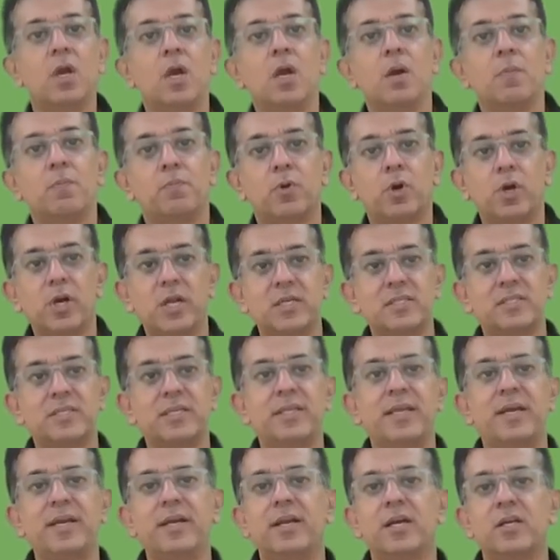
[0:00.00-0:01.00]
products
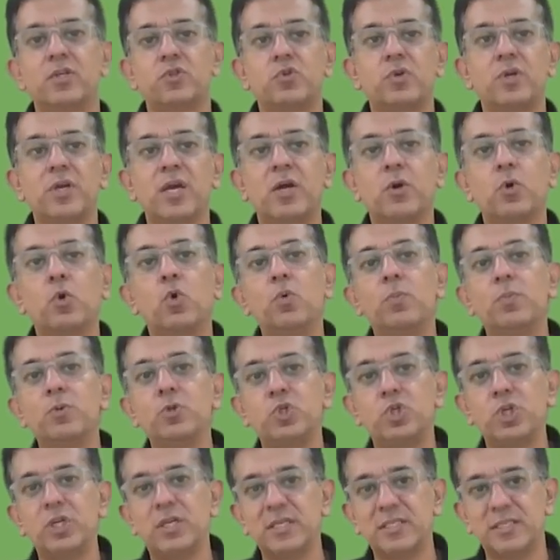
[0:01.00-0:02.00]
in the industry are
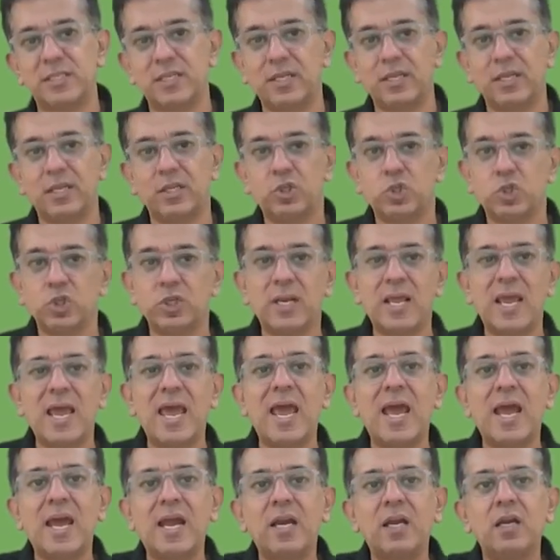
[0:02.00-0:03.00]
homogeneous in nature
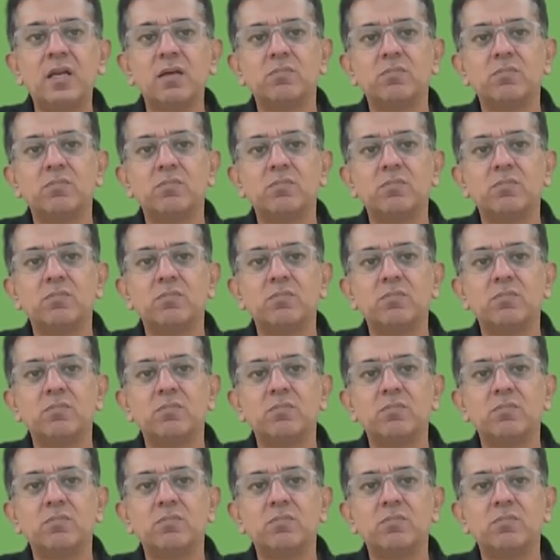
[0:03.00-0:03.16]
and